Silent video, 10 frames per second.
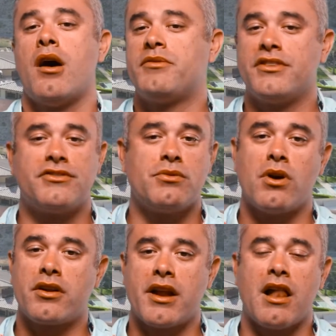up to
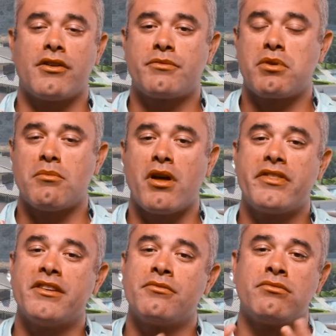$200 per
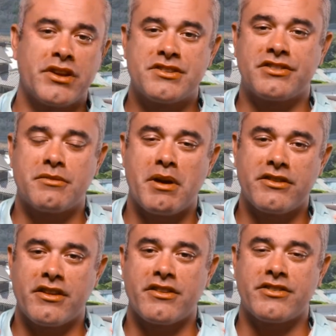month. It really just
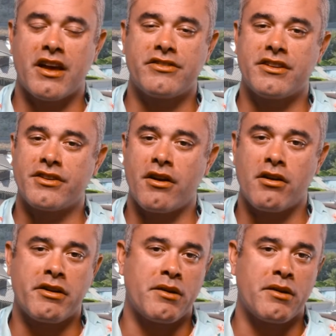depends on the size of your yard,